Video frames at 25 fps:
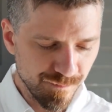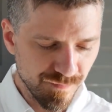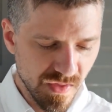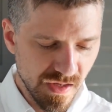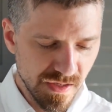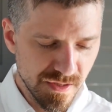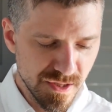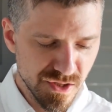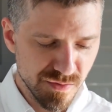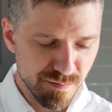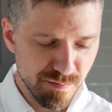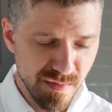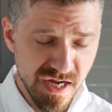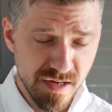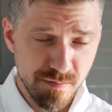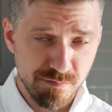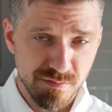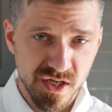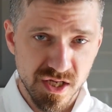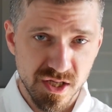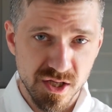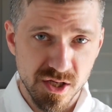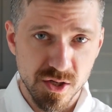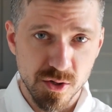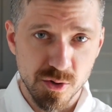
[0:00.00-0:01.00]
This might
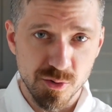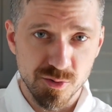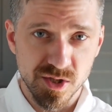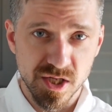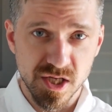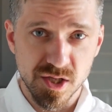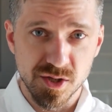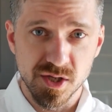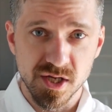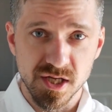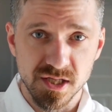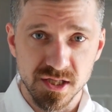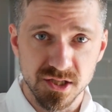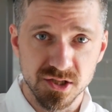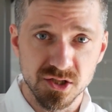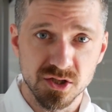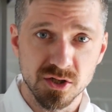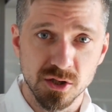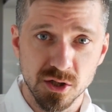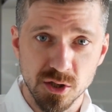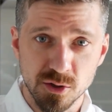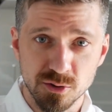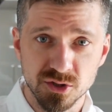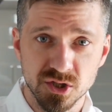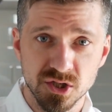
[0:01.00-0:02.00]
be the only thing that's
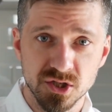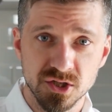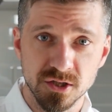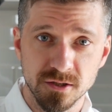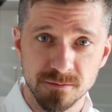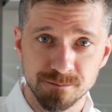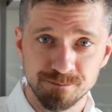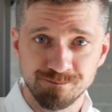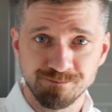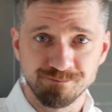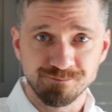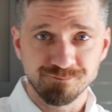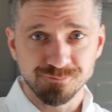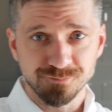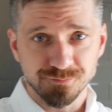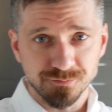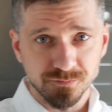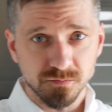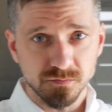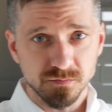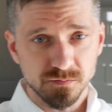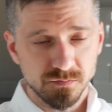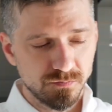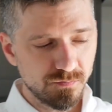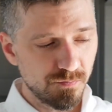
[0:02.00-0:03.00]
close to
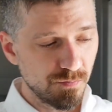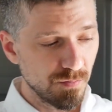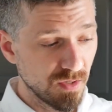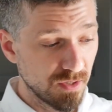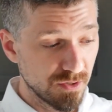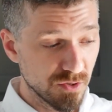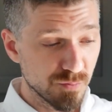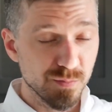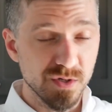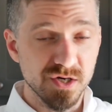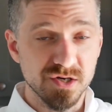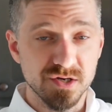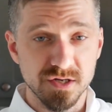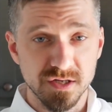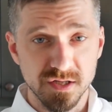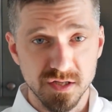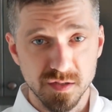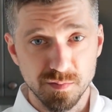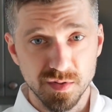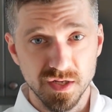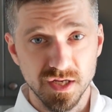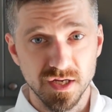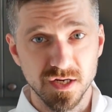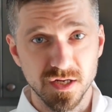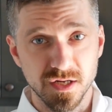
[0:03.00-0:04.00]
especially the
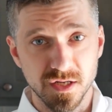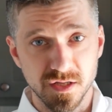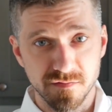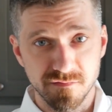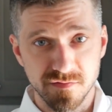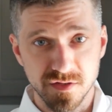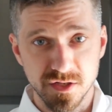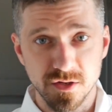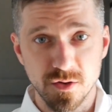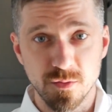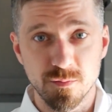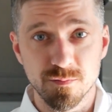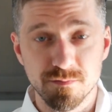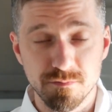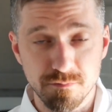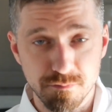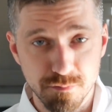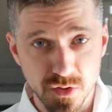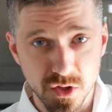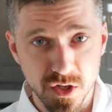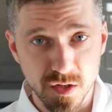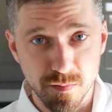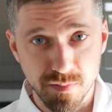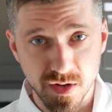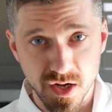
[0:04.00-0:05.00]
beginning of the video.
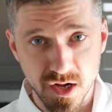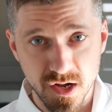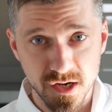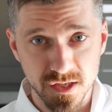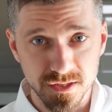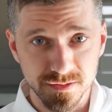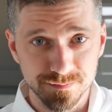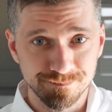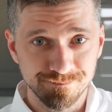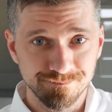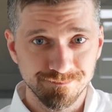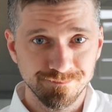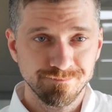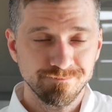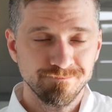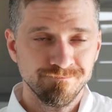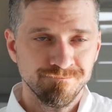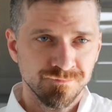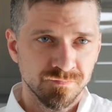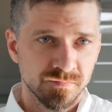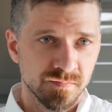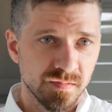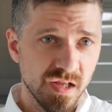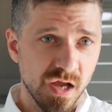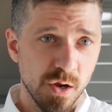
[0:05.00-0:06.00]
Mukbang,
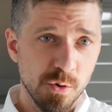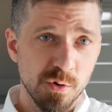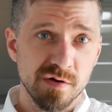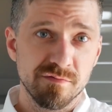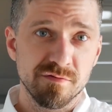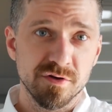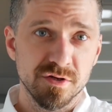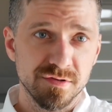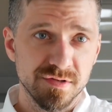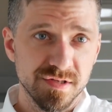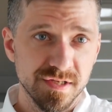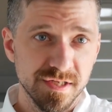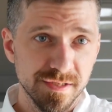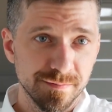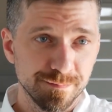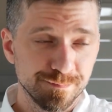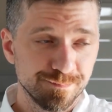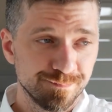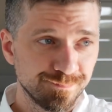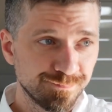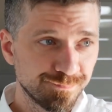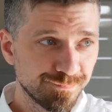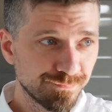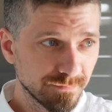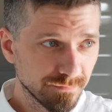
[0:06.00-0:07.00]
however you say it.
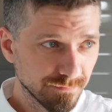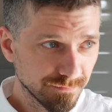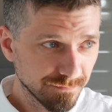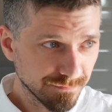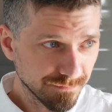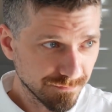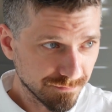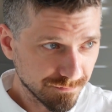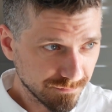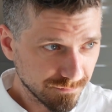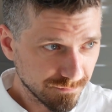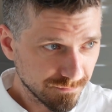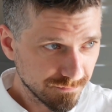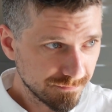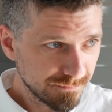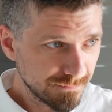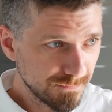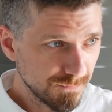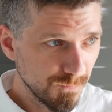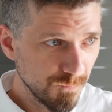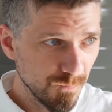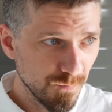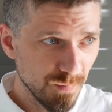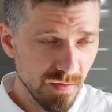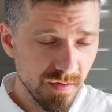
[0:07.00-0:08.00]

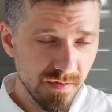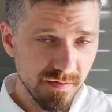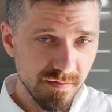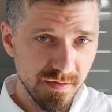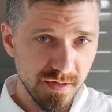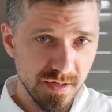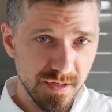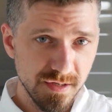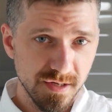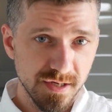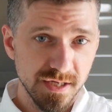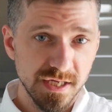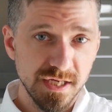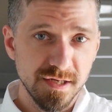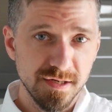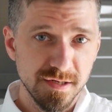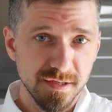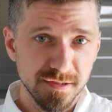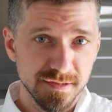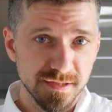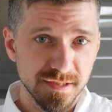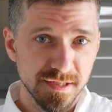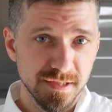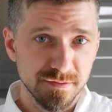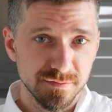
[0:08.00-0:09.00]
The eating
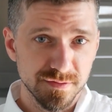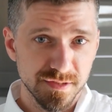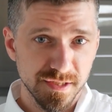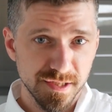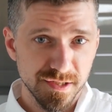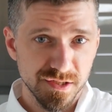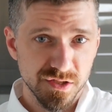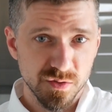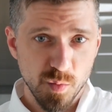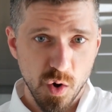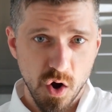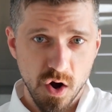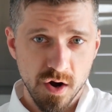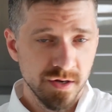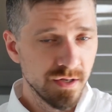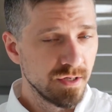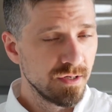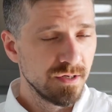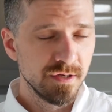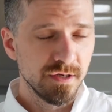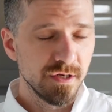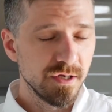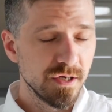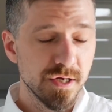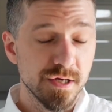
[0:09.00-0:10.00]
sounds ASMR
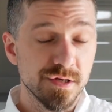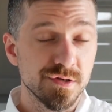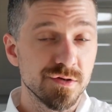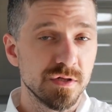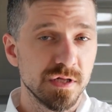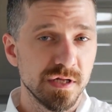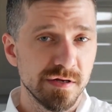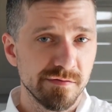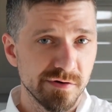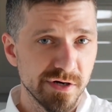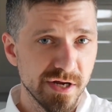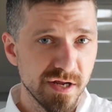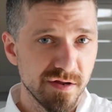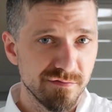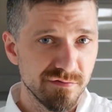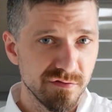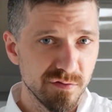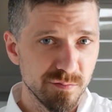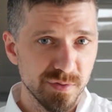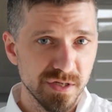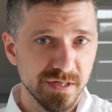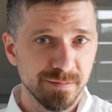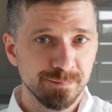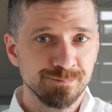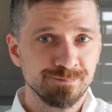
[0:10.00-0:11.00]
you guys will ever get from
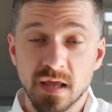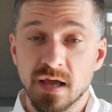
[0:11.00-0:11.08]
me.